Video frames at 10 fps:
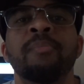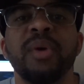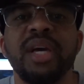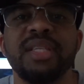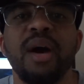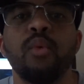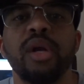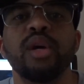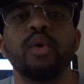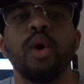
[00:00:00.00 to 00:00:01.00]
because I
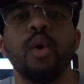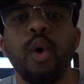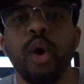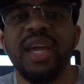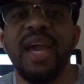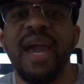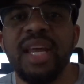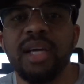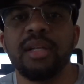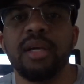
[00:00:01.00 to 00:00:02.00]
want to grow
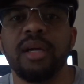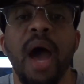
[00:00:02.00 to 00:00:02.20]
organically.